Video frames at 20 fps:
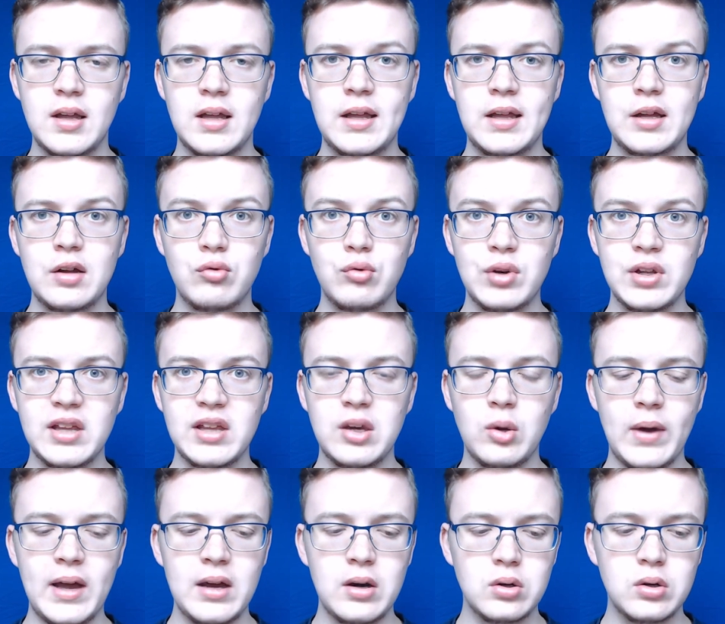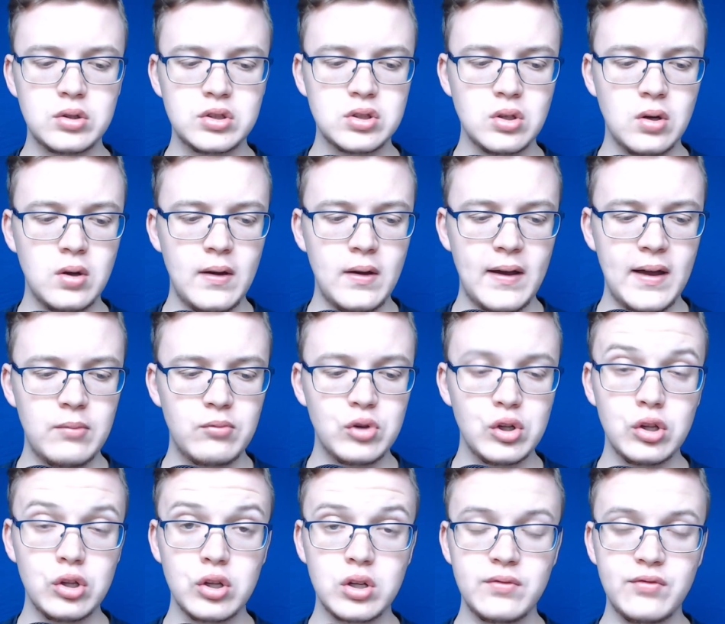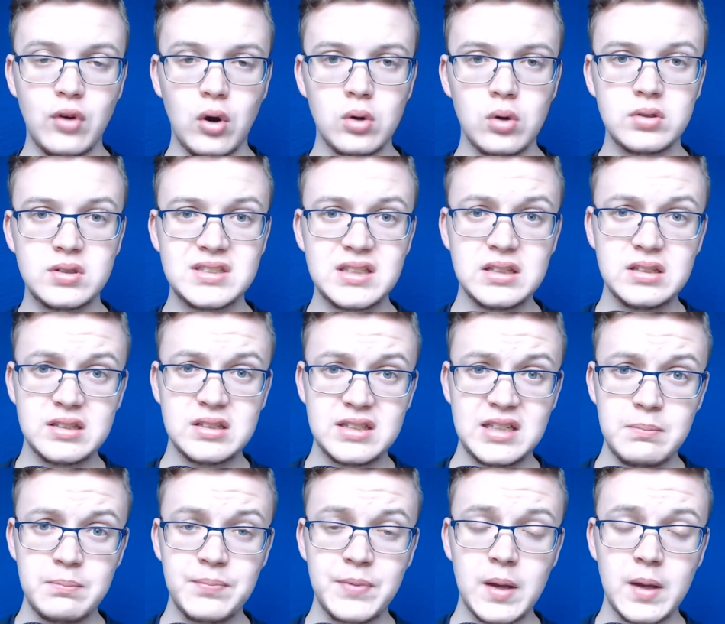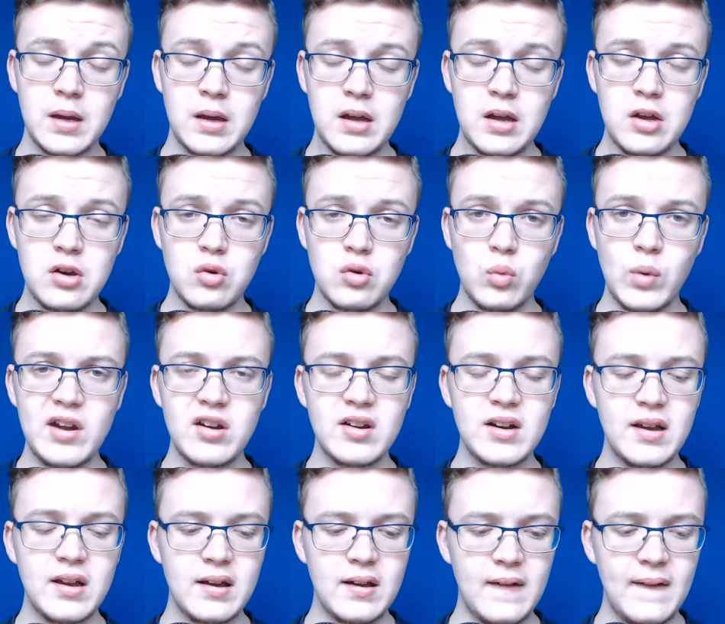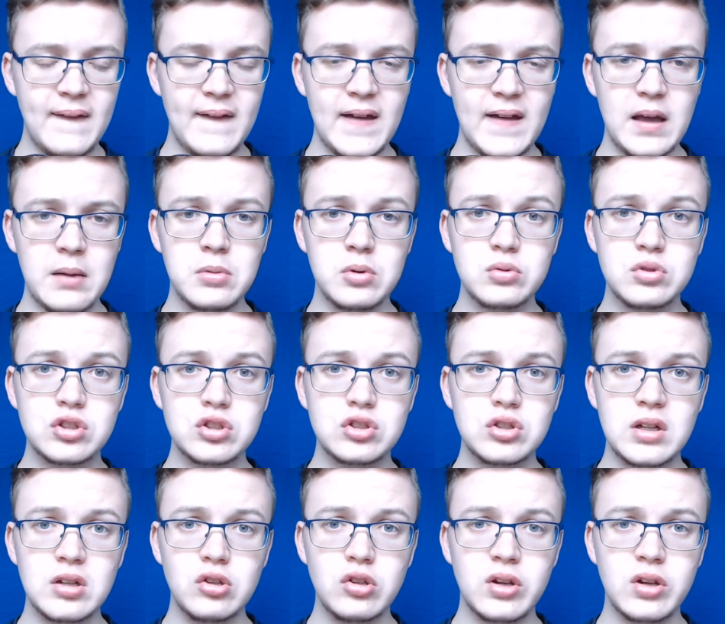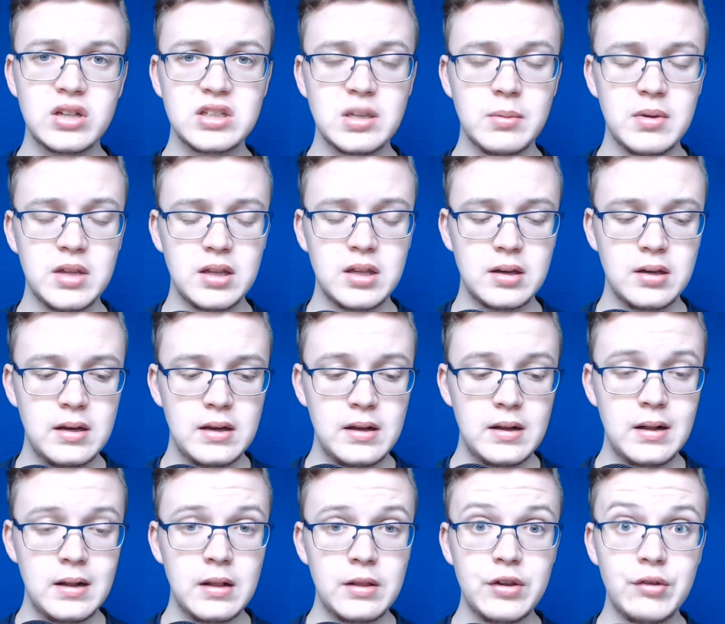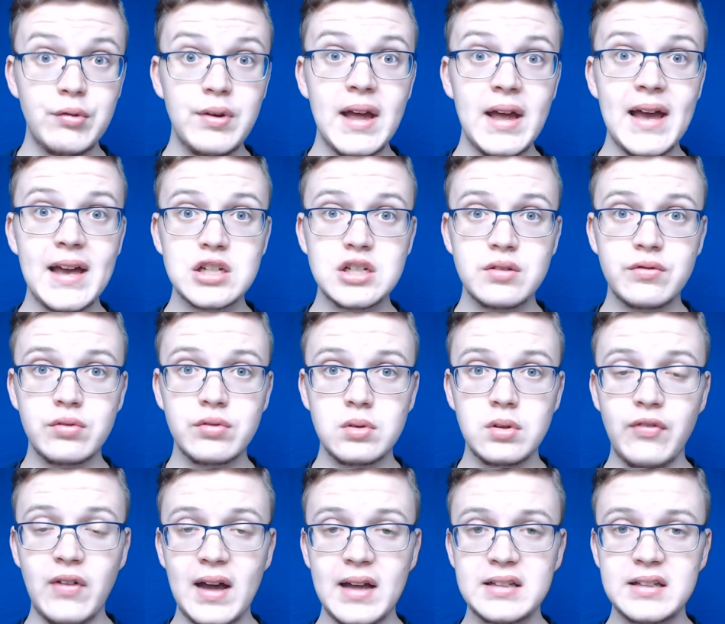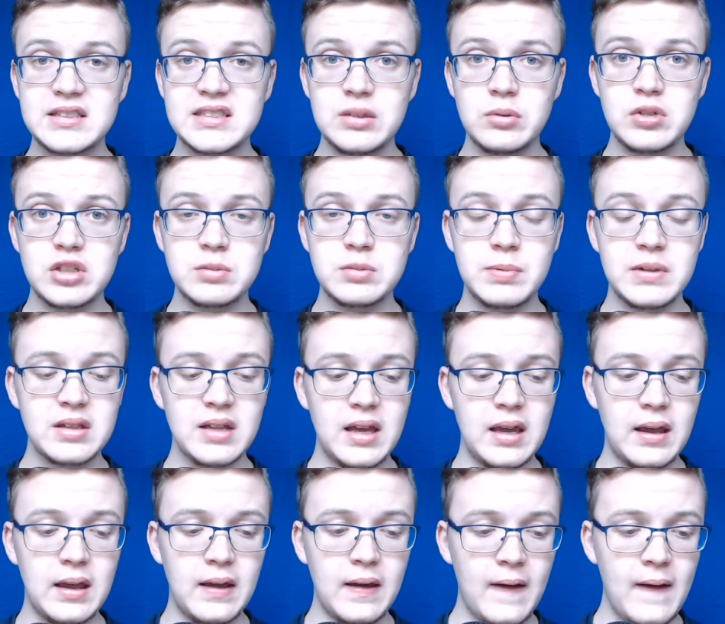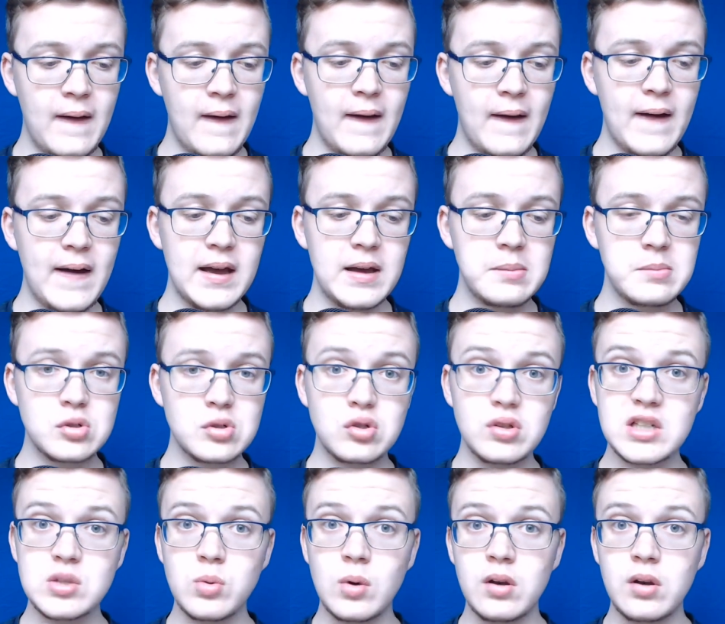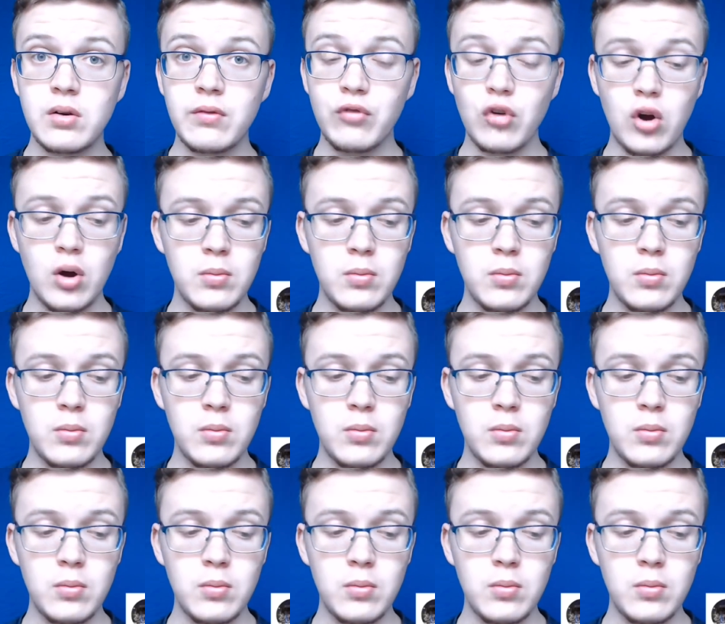really well. So I'm really looking forward to seeing the team wearing it, and we'll just take a look at some of the reaction from the fans, see what it's been like. So this one from